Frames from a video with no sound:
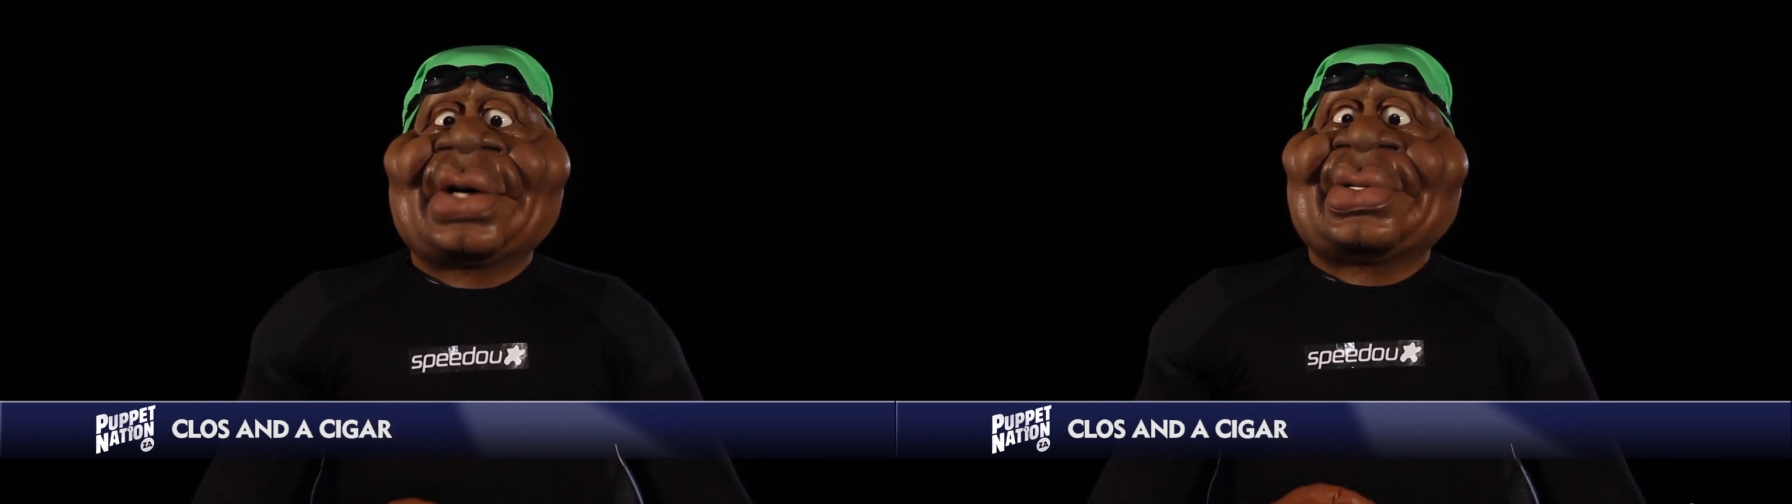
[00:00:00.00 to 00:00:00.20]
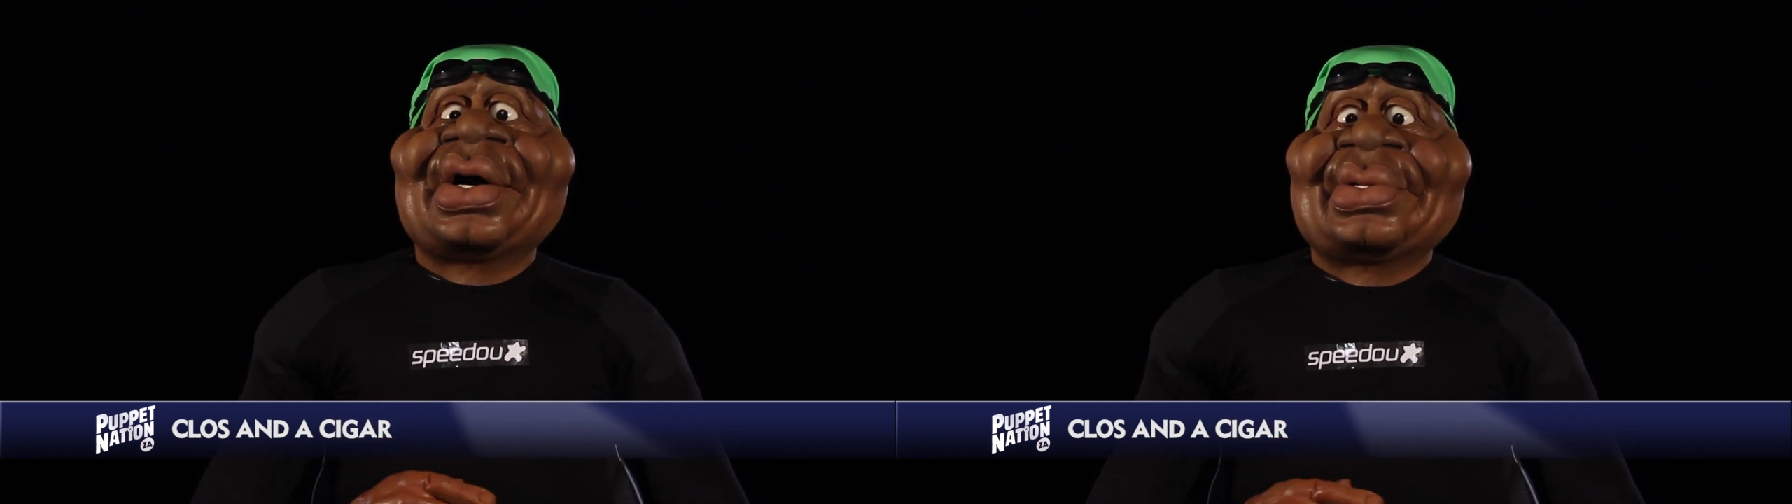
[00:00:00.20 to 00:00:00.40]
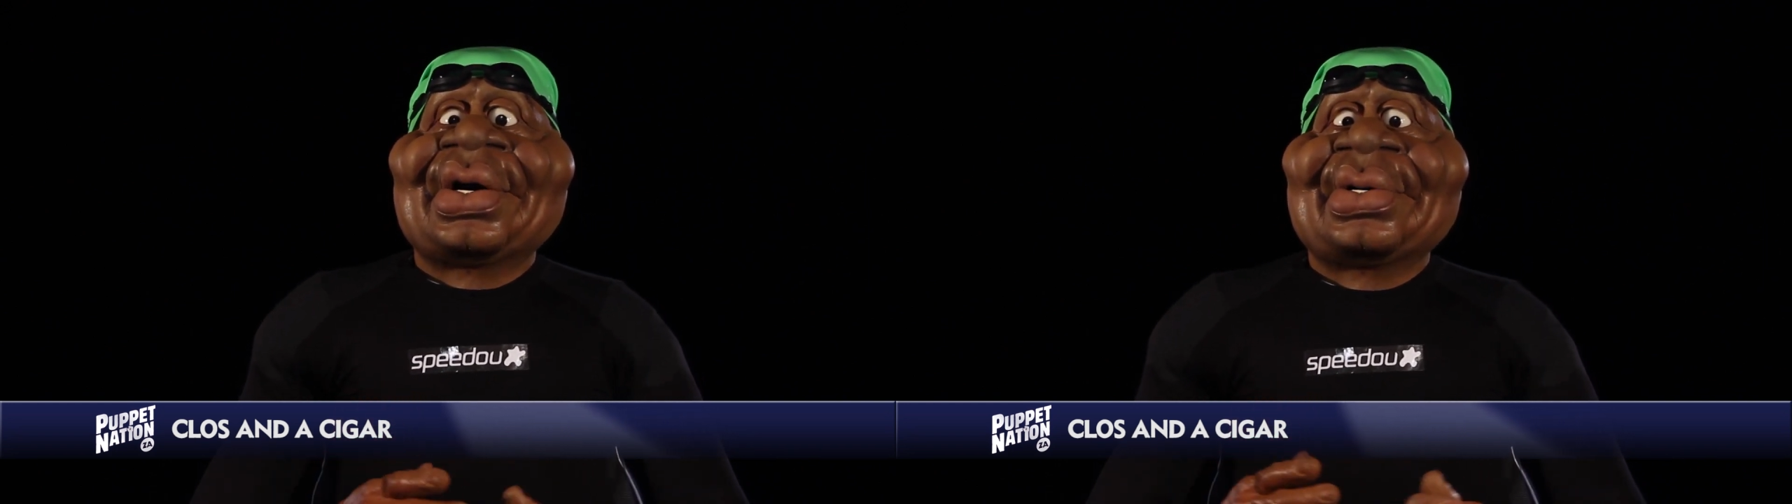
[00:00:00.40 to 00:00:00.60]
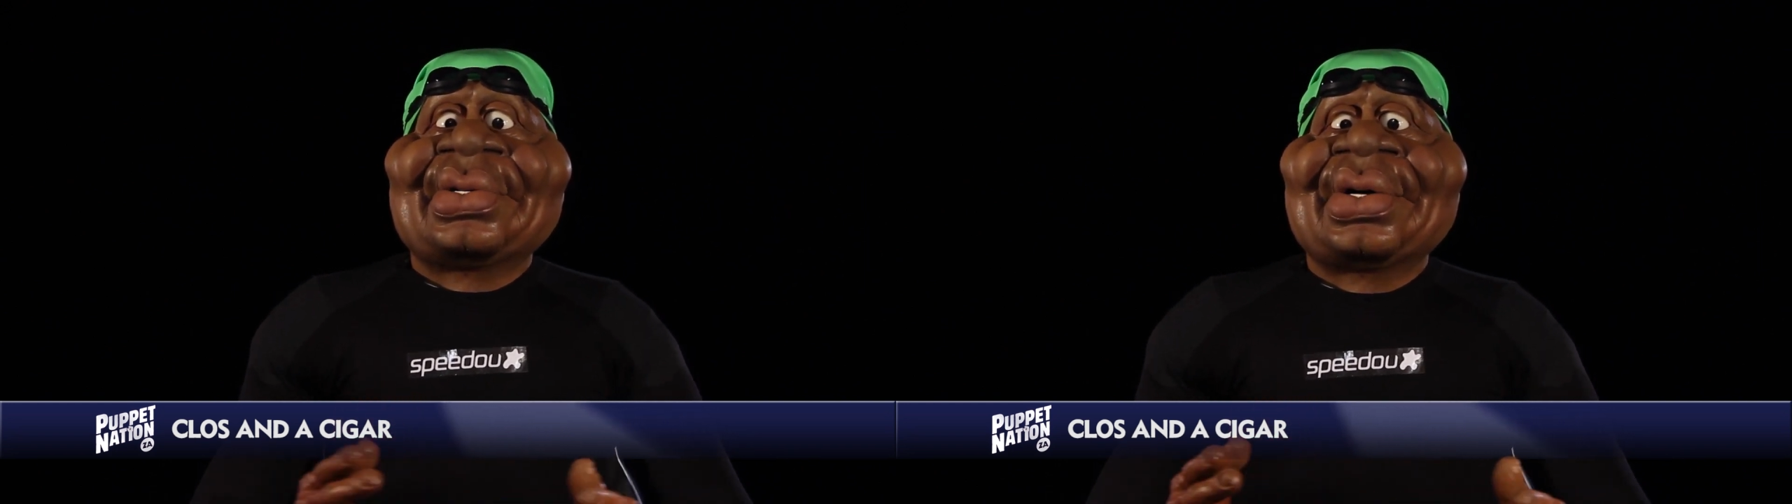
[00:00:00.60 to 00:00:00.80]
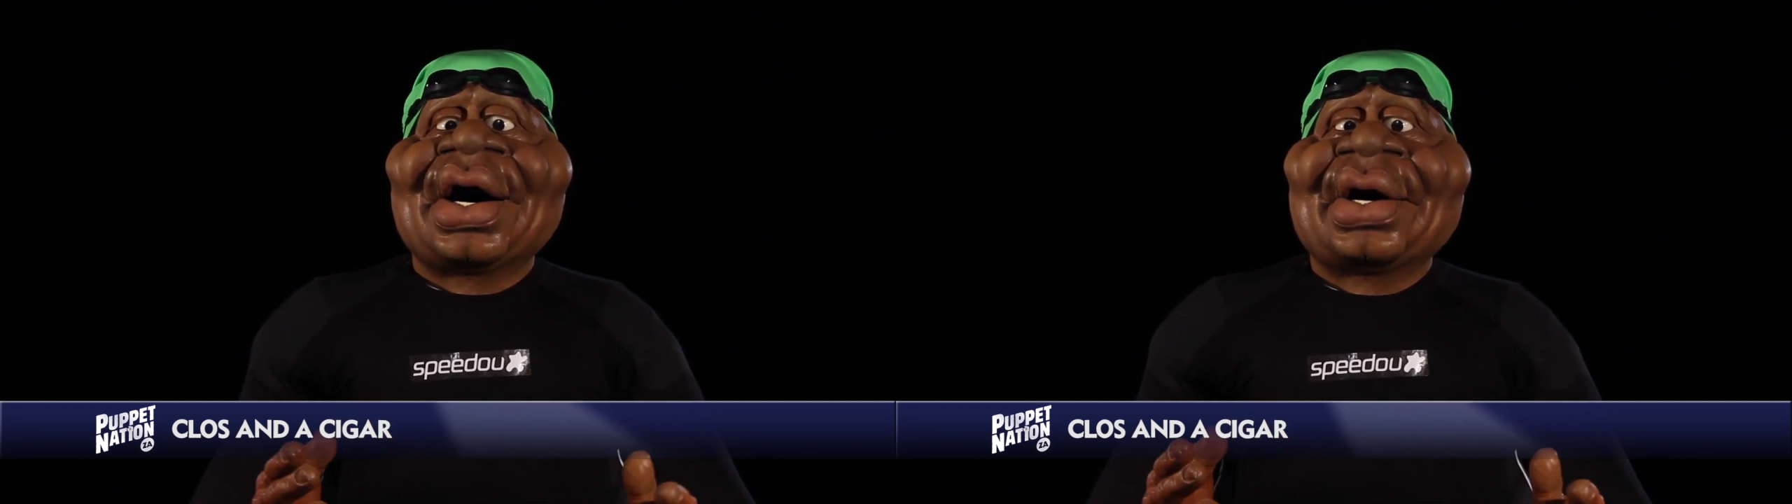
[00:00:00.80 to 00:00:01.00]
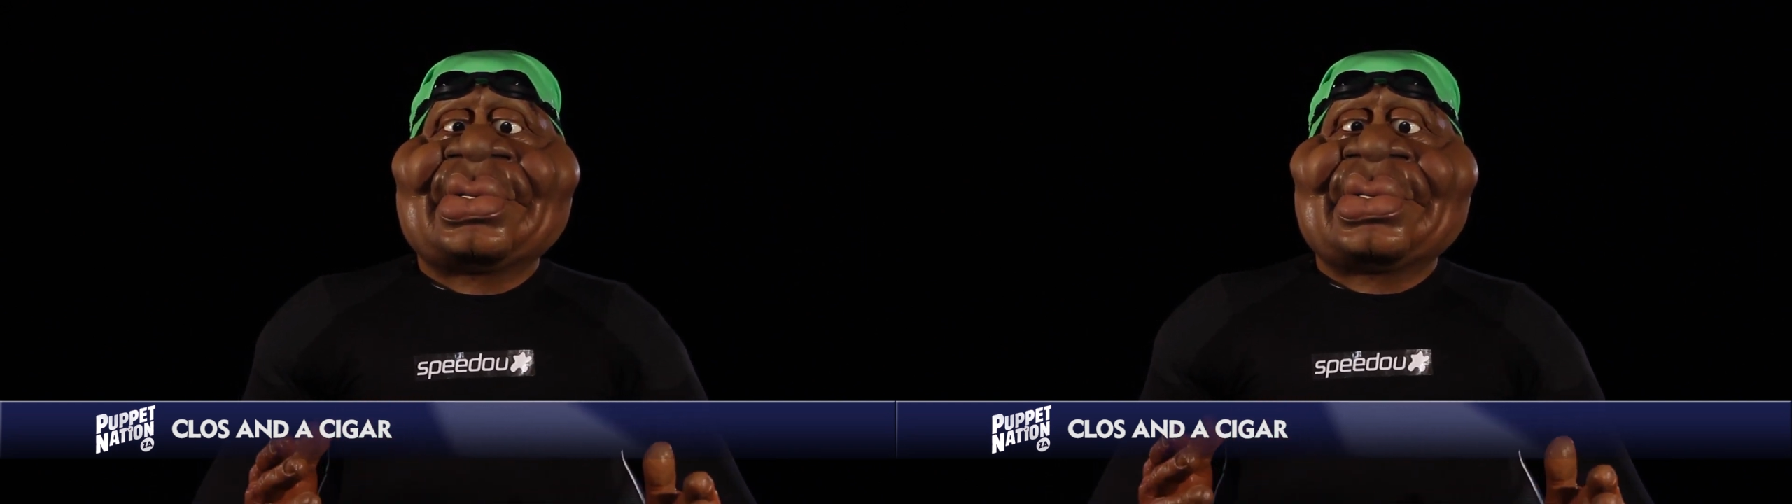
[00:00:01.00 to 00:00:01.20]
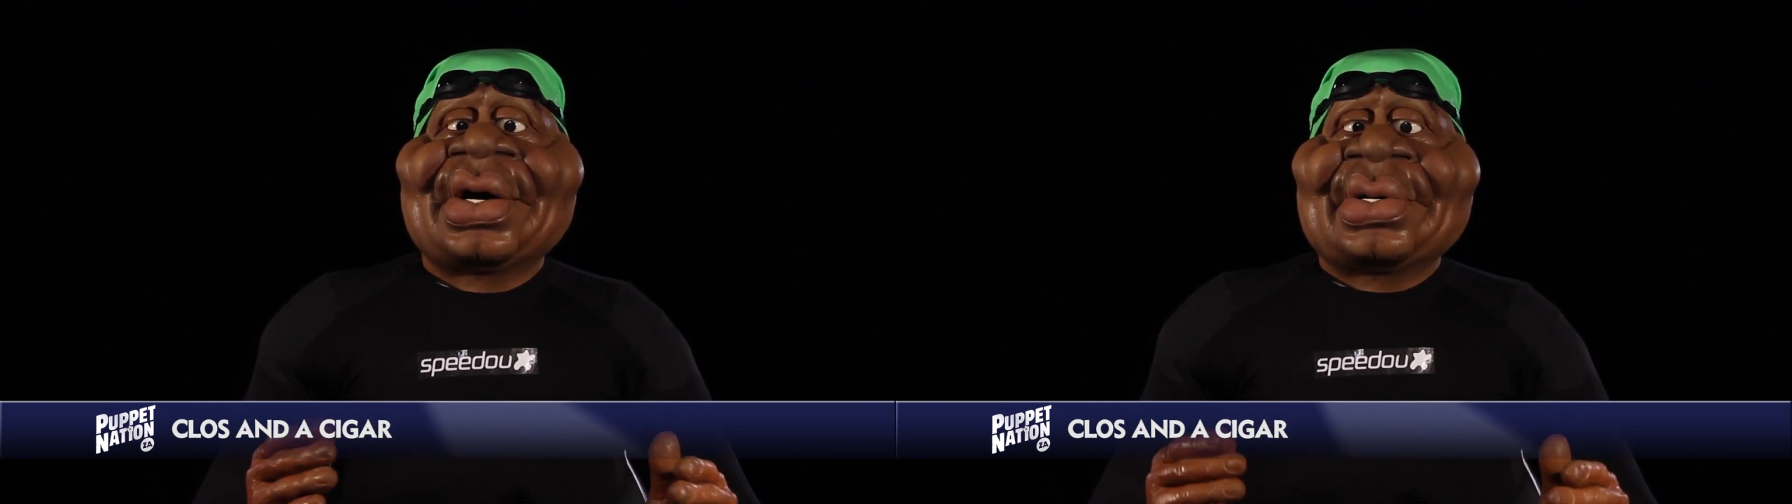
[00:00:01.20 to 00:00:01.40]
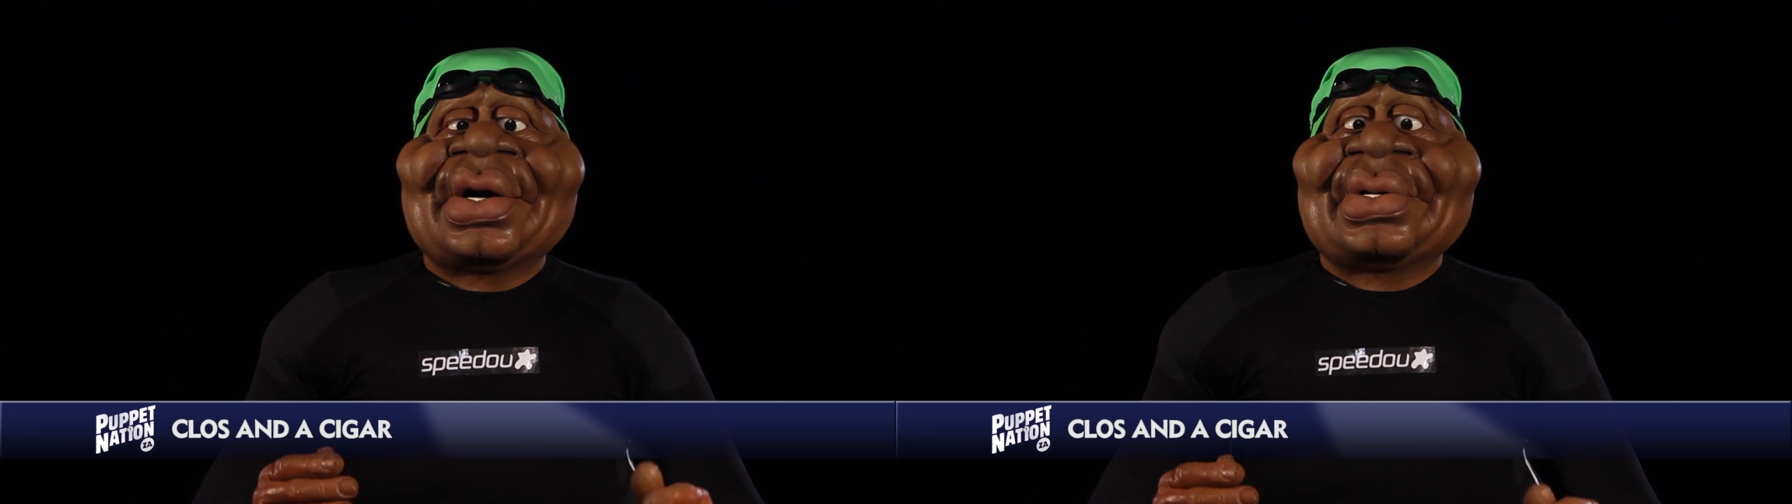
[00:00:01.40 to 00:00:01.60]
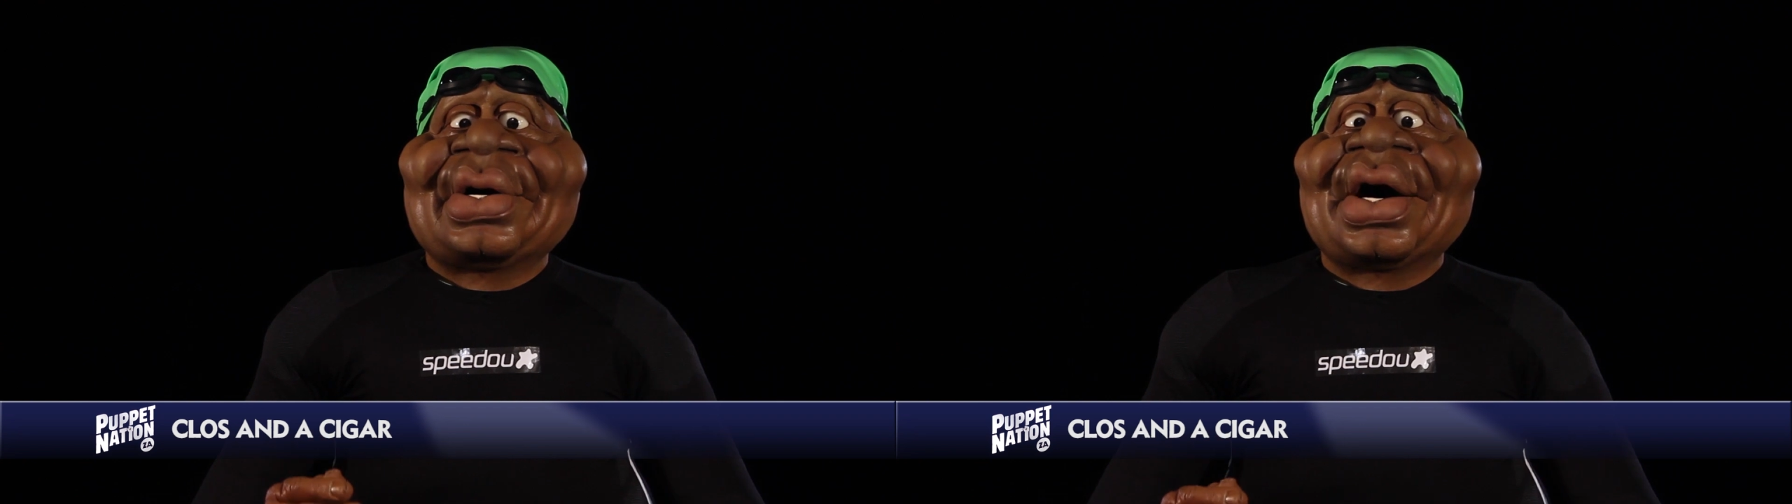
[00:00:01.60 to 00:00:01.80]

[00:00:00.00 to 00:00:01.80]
to tackle all sporting